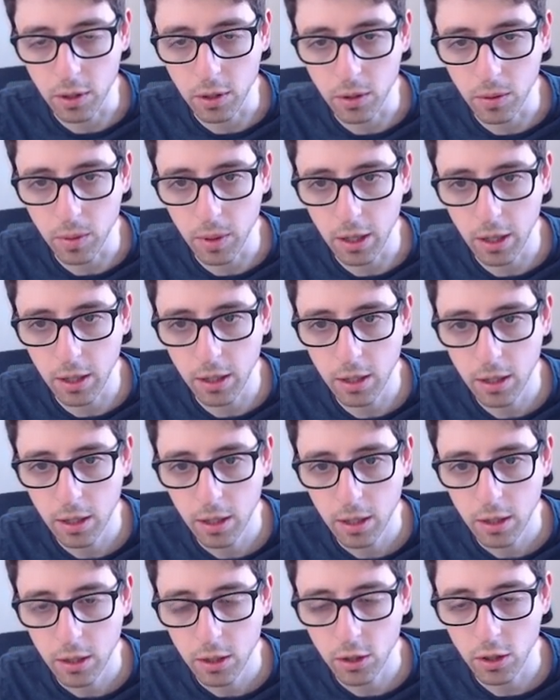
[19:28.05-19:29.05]
to
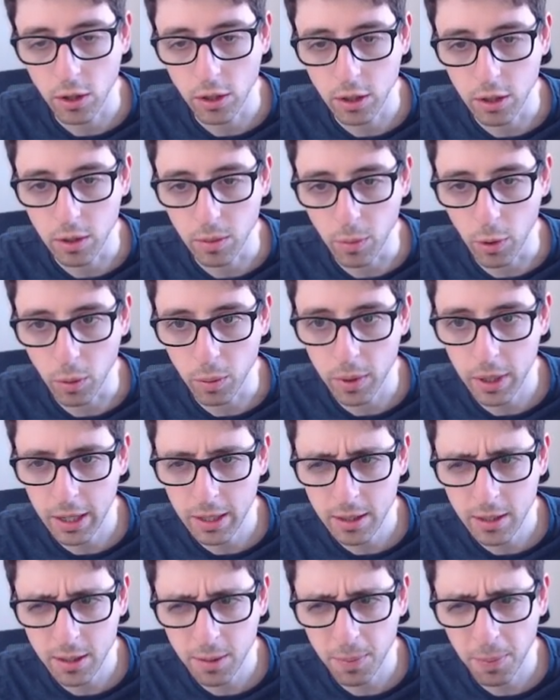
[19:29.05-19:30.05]
start to
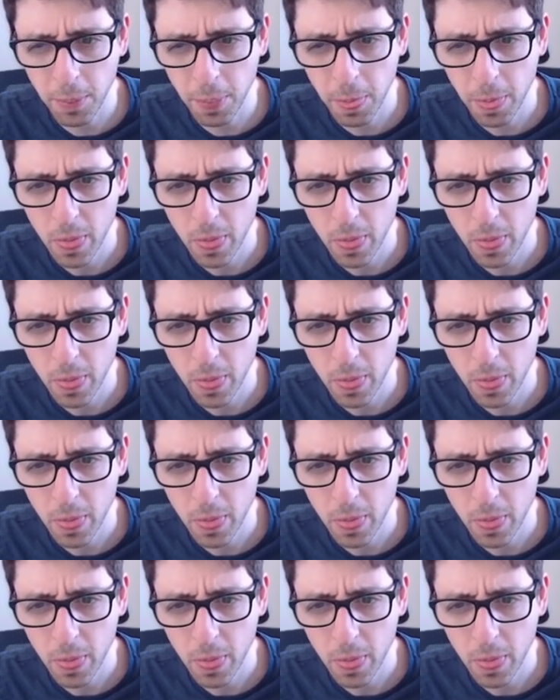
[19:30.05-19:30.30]
mobilize.